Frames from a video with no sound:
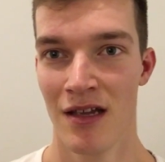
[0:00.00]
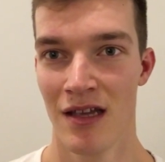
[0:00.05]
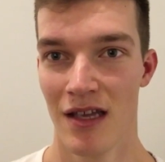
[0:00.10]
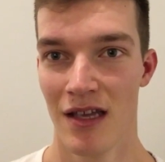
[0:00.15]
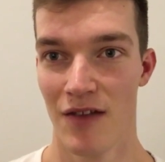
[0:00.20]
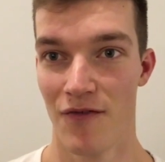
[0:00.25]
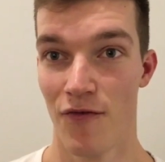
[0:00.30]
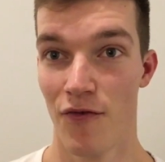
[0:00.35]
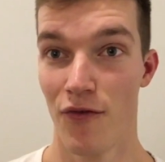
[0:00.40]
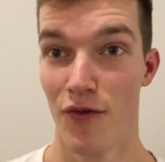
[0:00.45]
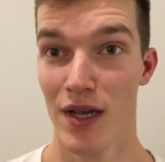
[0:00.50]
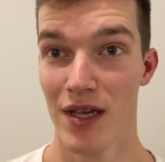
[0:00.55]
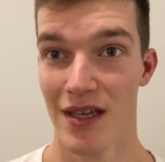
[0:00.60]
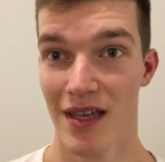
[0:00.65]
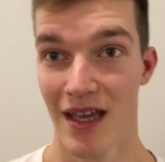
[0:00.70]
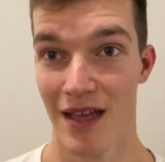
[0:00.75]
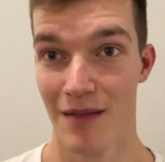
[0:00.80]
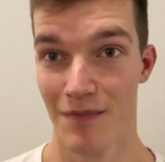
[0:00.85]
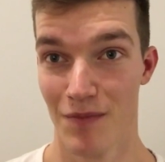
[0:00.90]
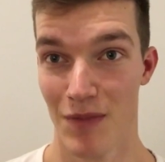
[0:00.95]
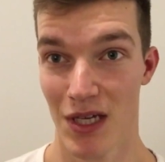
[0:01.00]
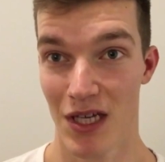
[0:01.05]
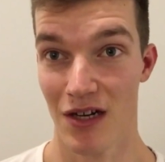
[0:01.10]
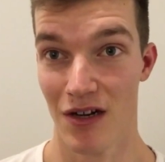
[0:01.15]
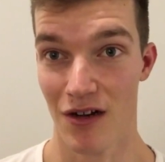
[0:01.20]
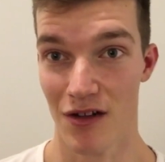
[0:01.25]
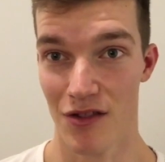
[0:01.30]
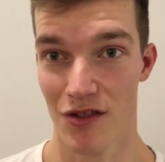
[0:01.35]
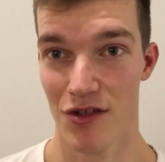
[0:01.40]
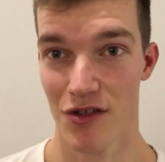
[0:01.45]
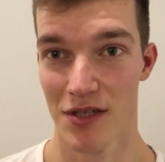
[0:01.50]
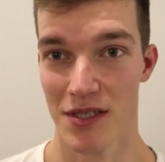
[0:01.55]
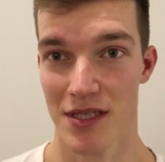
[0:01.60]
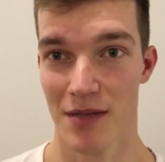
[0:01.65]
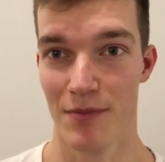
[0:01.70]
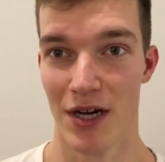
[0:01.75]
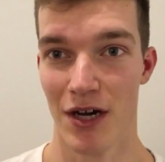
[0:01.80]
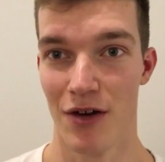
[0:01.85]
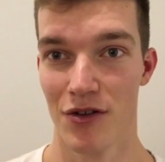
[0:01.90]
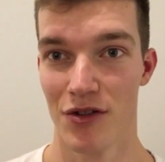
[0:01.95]
If we can be conscious
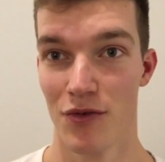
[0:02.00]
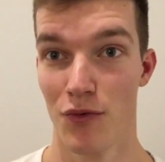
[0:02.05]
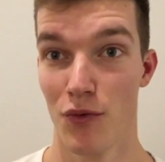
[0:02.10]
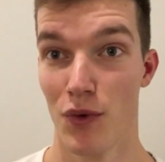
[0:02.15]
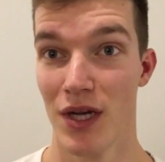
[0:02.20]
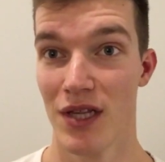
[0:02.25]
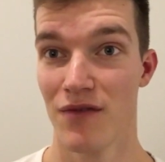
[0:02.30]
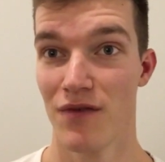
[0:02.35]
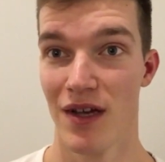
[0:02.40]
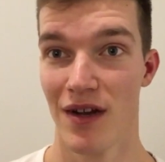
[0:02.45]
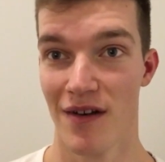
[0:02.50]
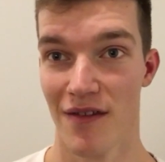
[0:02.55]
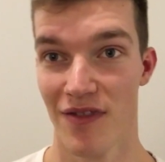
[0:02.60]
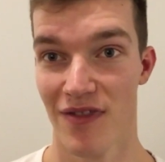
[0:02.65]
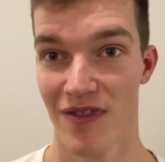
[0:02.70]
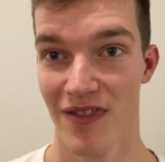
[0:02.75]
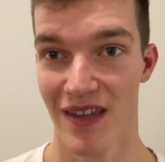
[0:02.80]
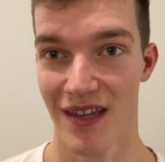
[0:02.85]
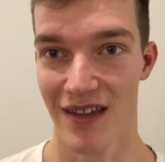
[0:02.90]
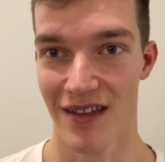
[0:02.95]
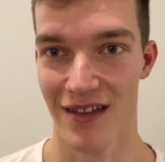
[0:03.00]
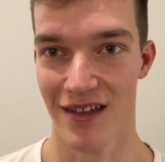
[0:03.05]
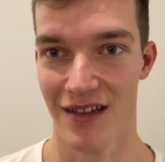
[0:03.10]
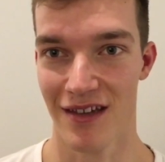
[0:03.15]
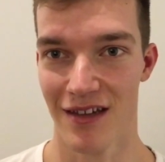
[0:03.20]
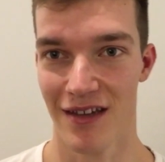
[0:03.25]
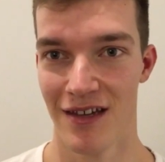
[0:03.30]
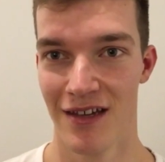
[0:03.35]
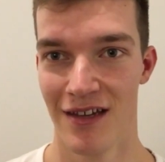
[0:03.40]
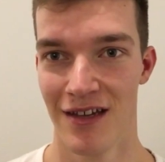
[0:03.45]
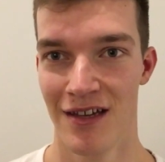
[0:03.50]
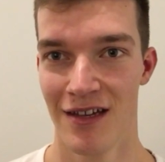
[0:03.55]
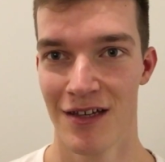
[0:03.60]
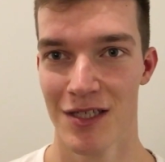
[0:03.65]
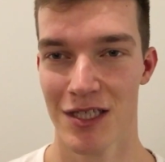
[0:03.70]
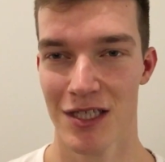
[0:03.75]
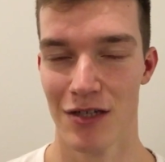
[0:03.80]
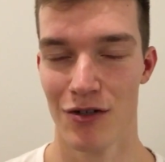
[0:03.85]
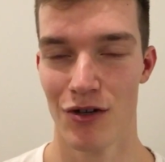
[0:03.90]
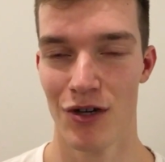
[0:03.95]
about what we are thinking,
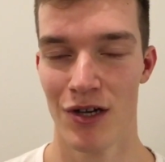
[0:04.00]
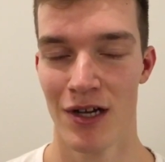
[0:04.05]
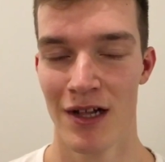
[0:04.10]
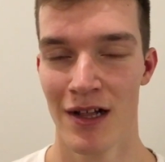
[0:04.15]
so